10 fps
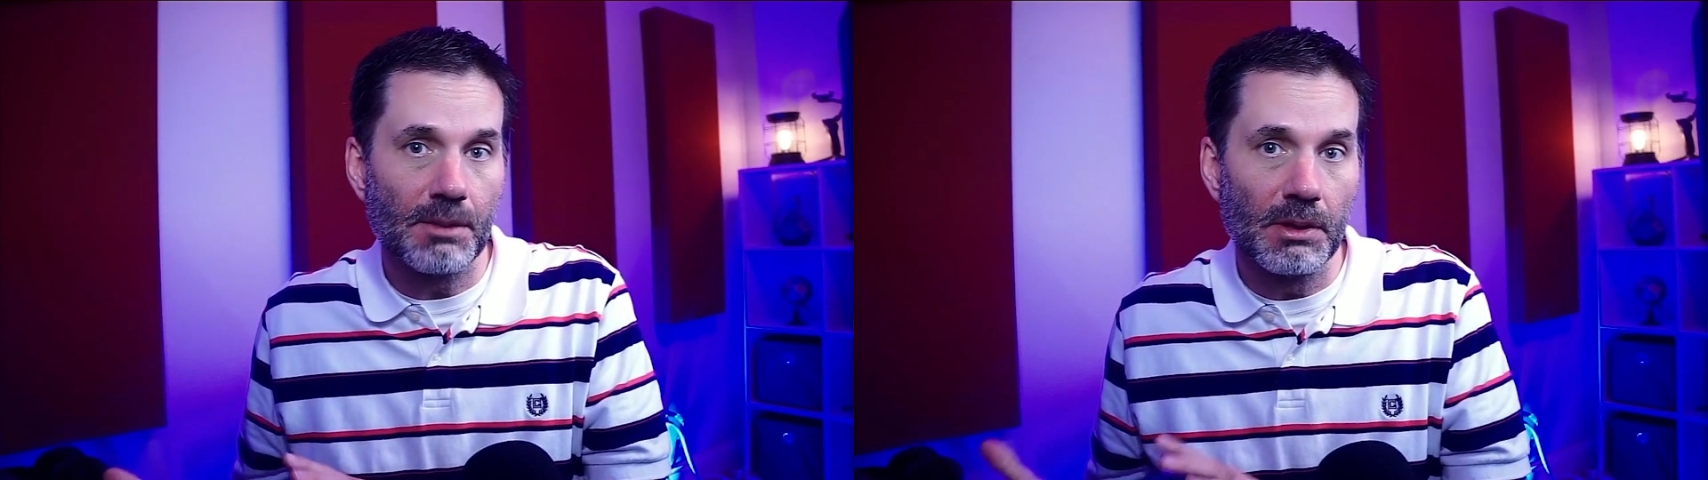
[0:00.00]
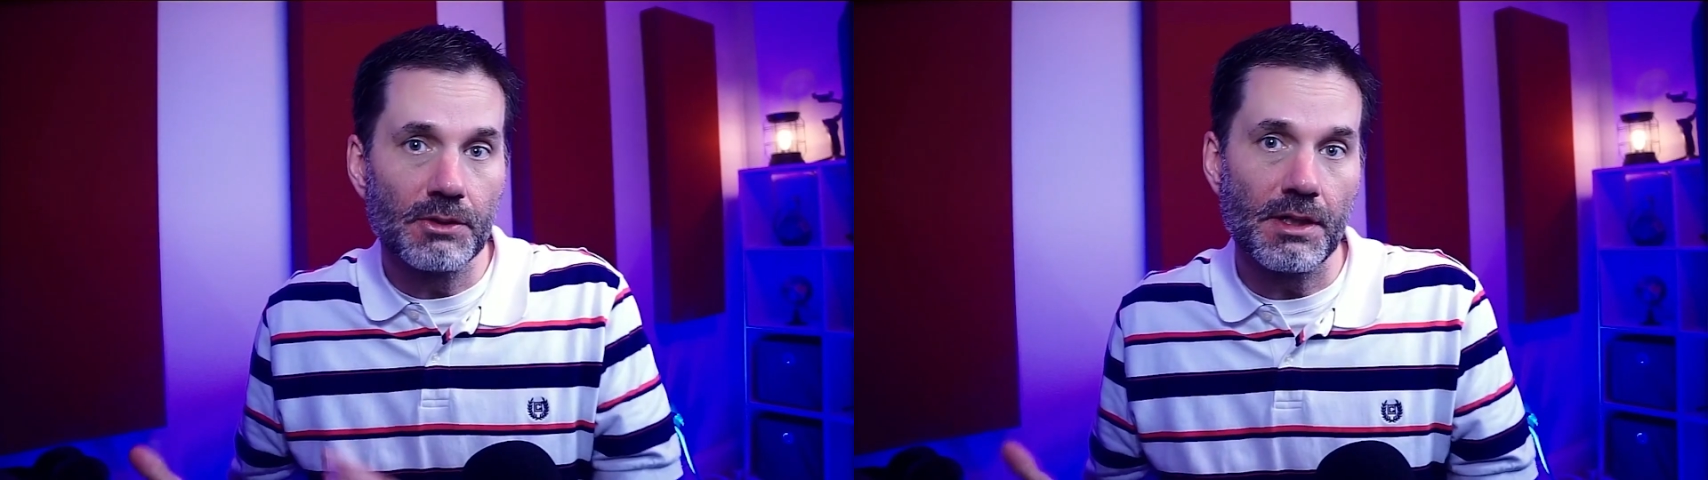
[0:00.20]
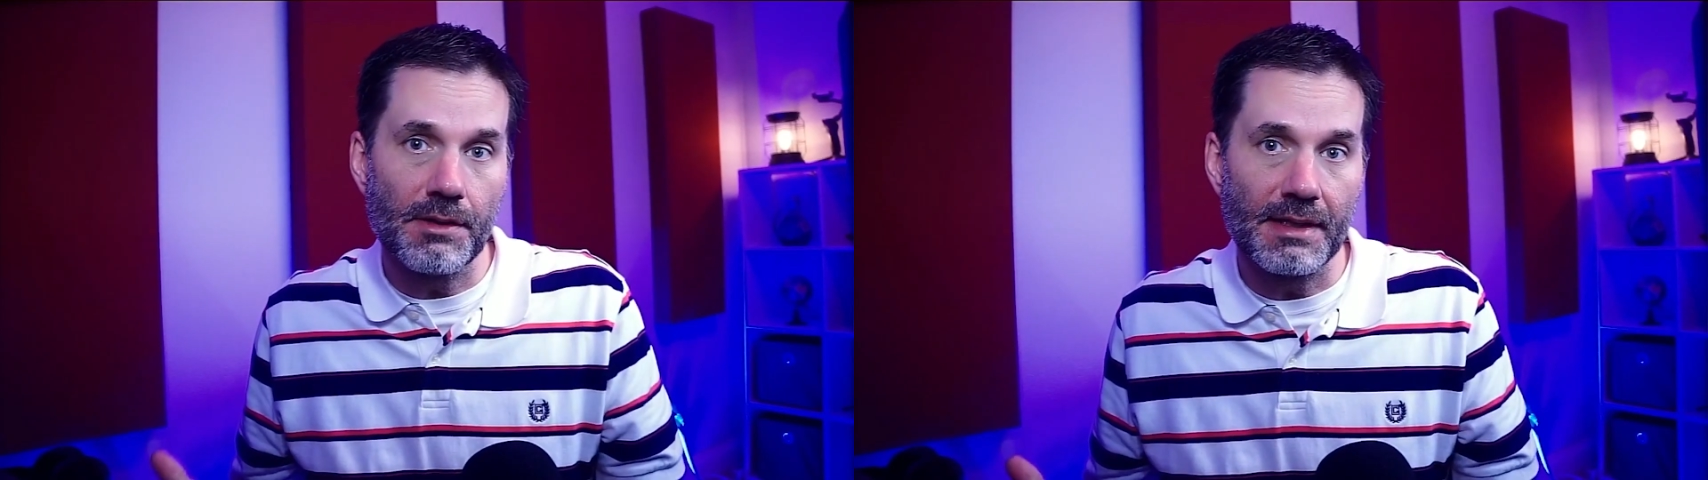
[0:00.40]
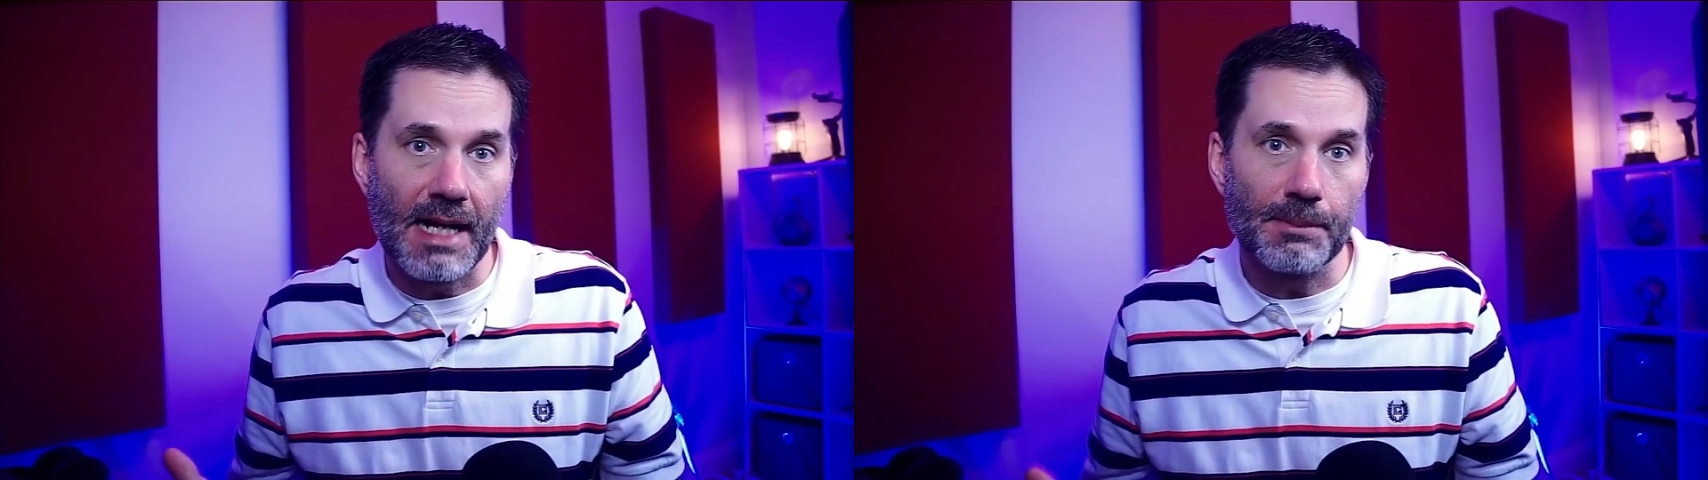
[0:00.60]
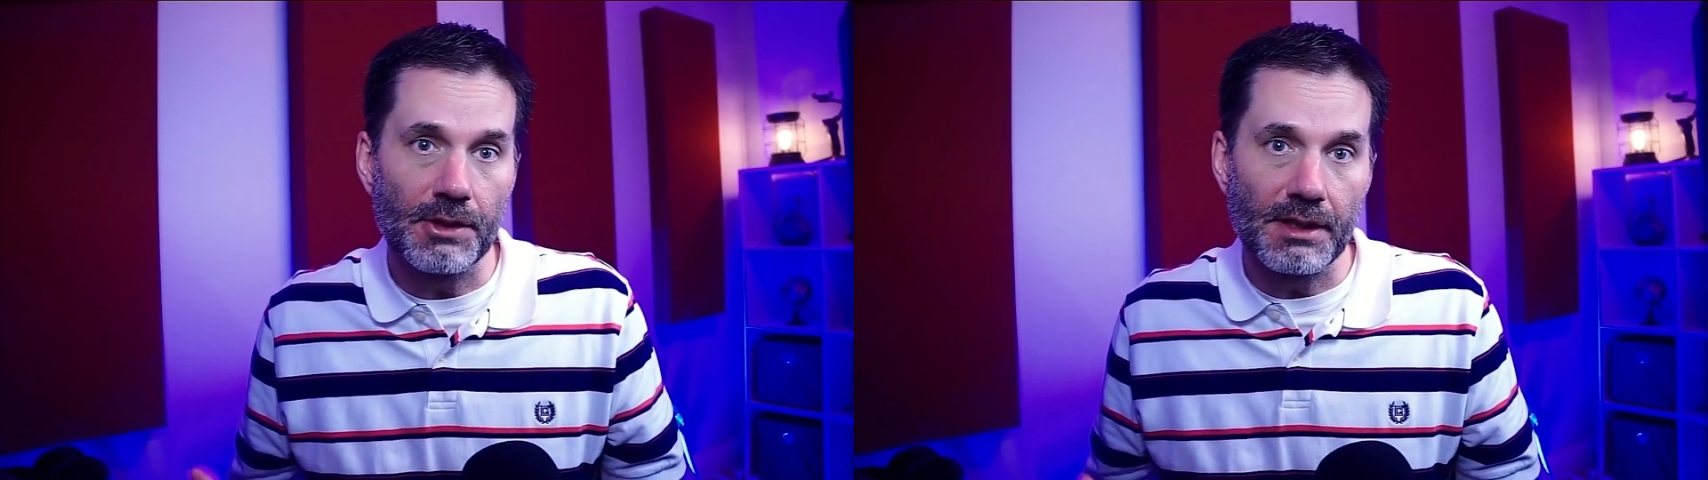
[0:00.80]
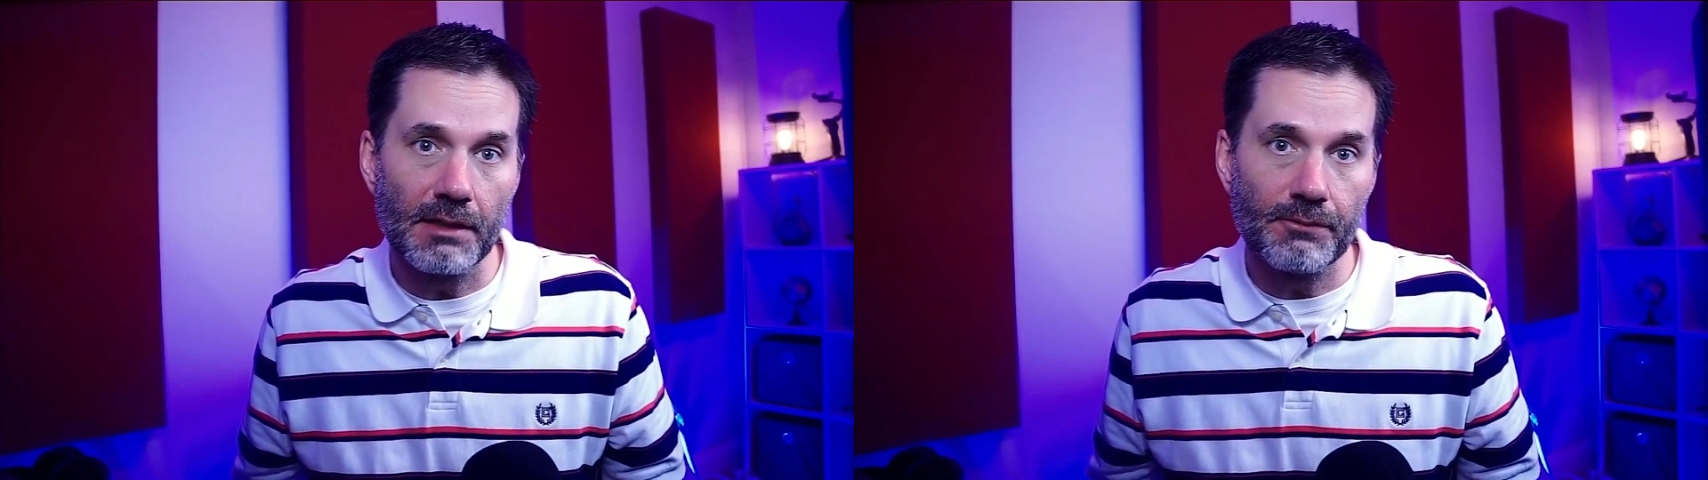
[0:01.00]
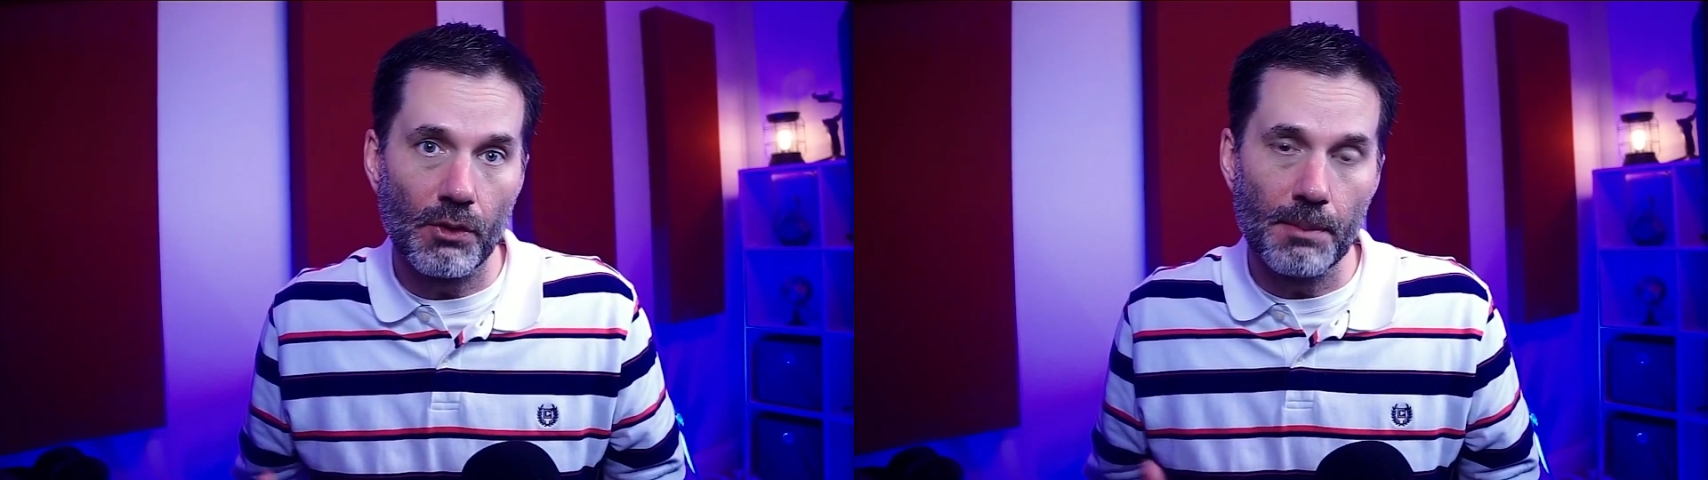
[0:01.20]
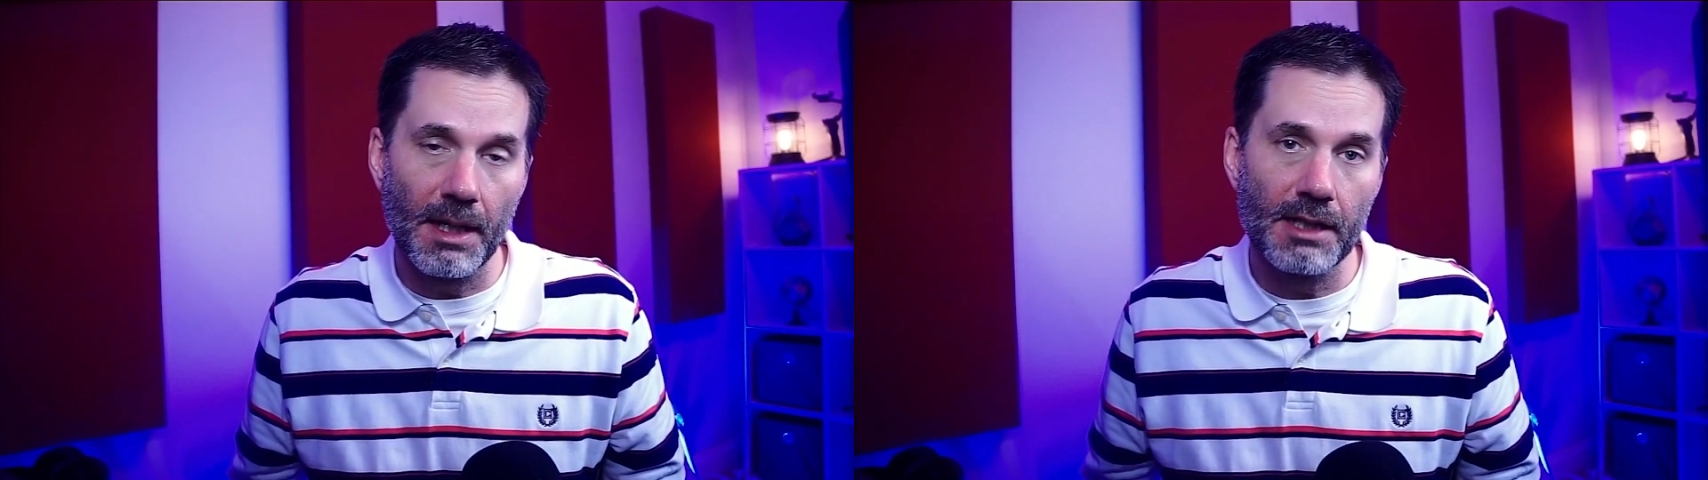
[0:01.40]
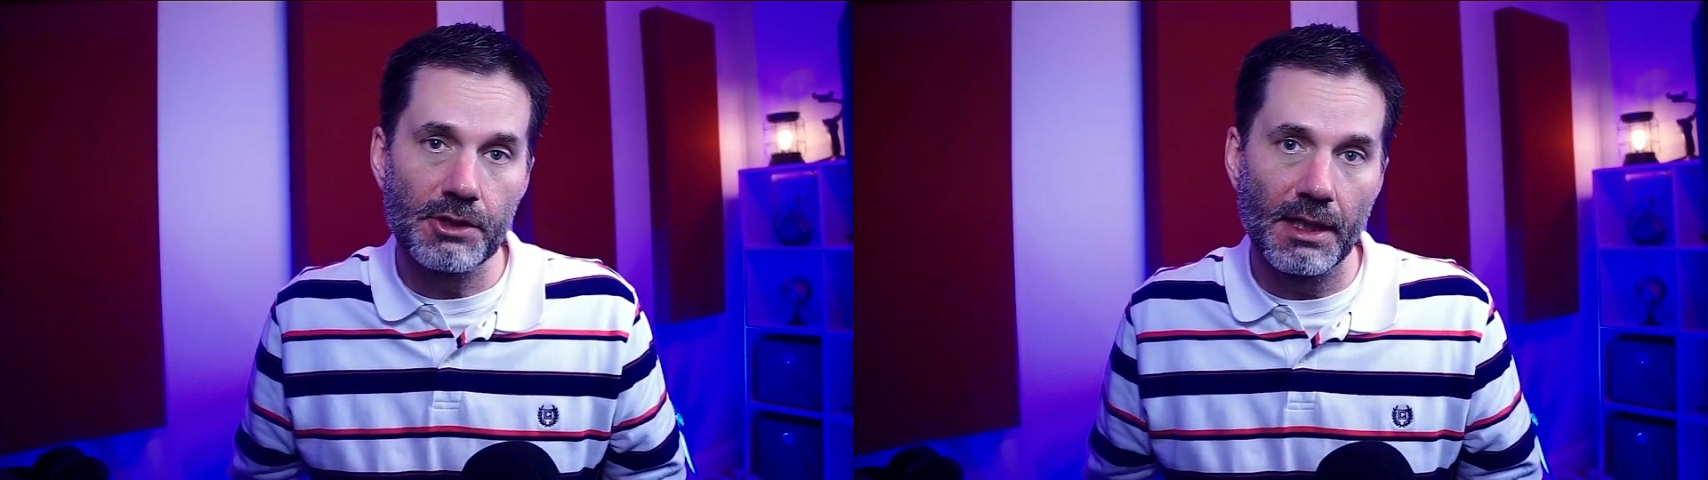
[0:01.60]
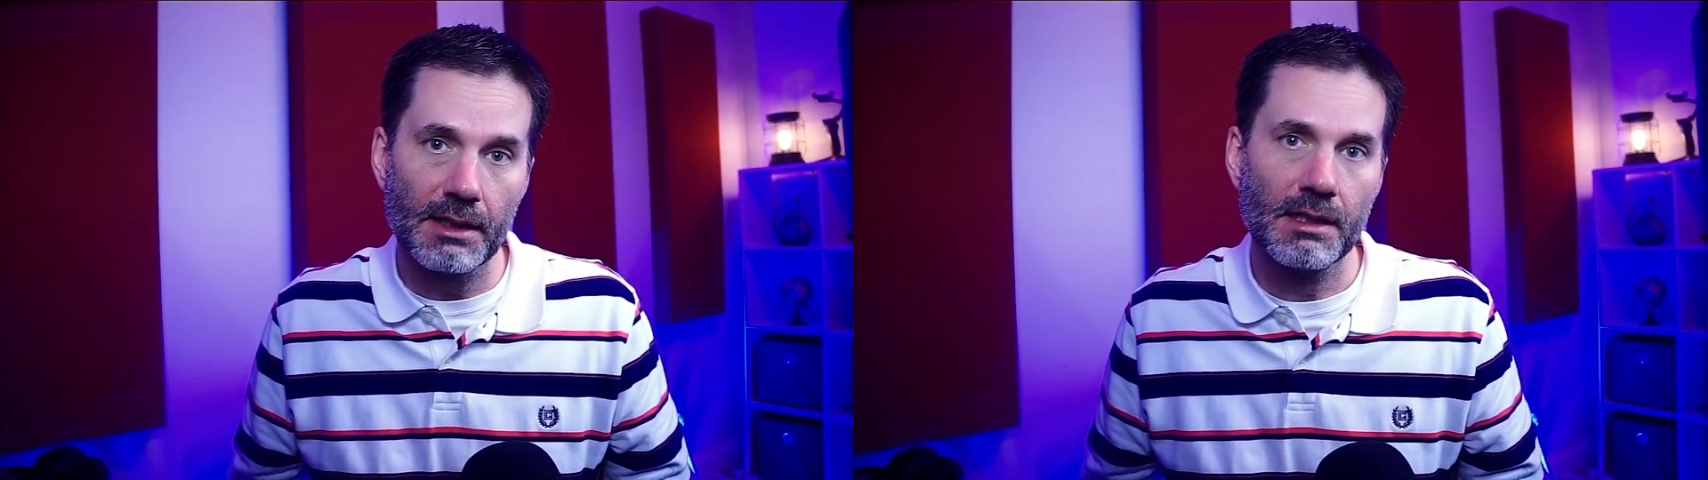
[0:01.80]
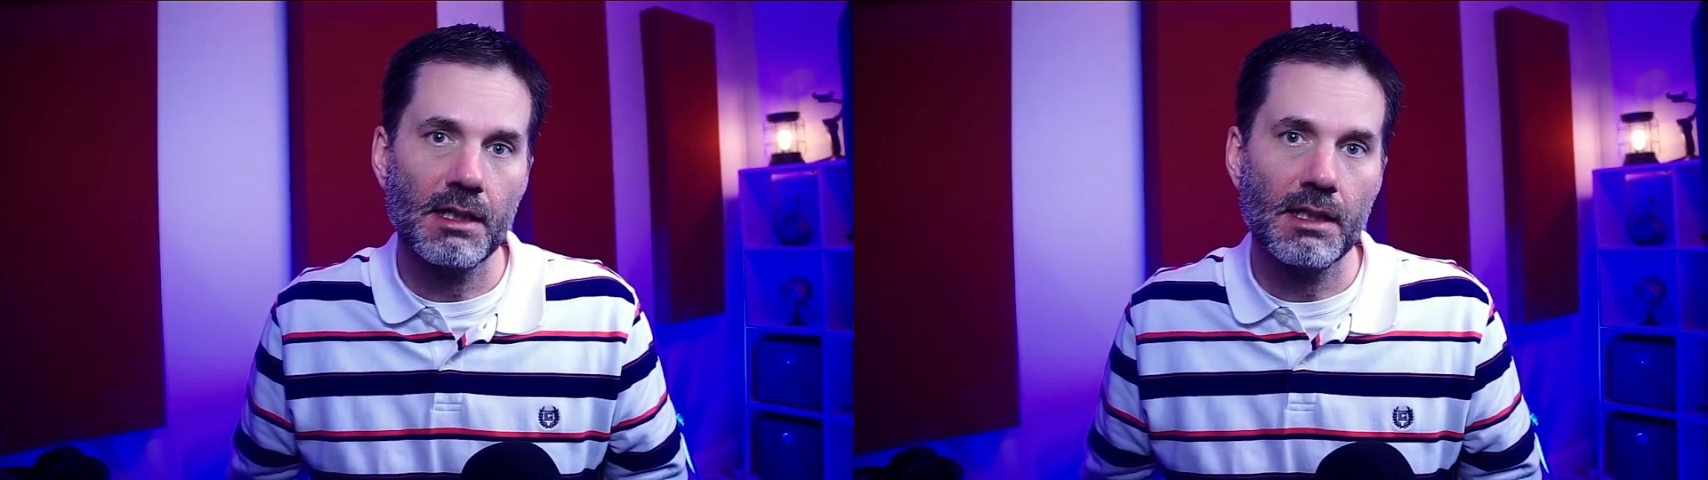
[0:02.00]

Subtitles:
Bluetooth adapter yet for the Podtrak,